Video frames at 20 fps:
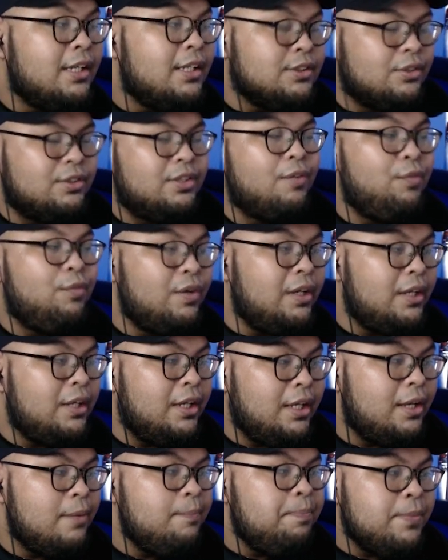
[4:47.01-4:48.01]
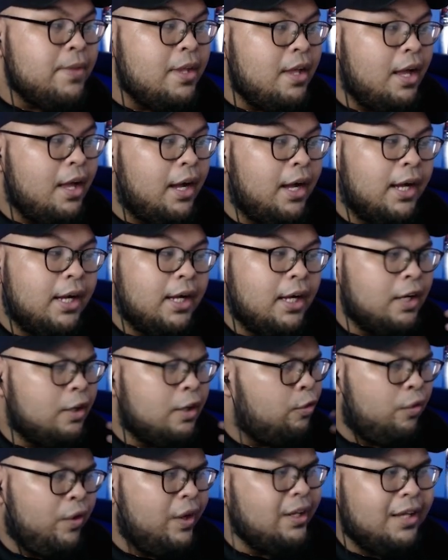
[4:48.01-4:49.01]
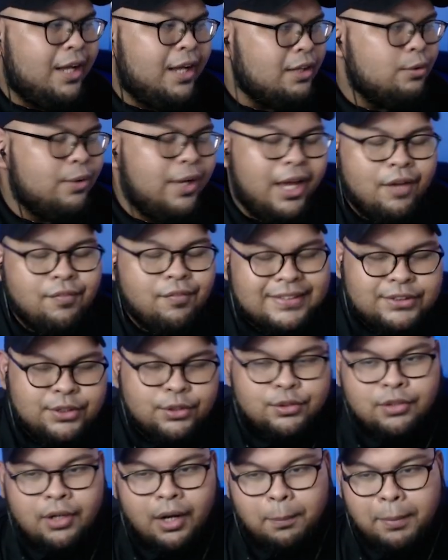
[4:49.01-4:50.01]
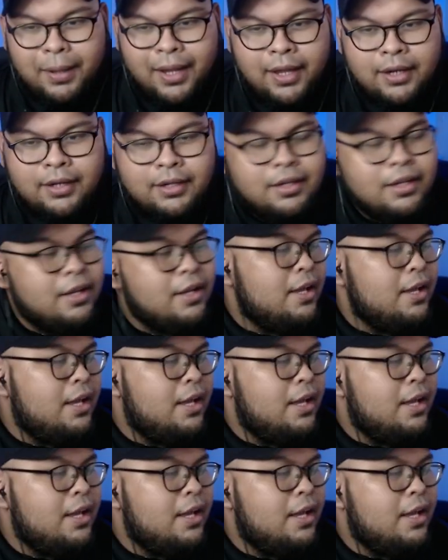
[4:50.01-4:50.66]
So definitely a great card to have as your top end,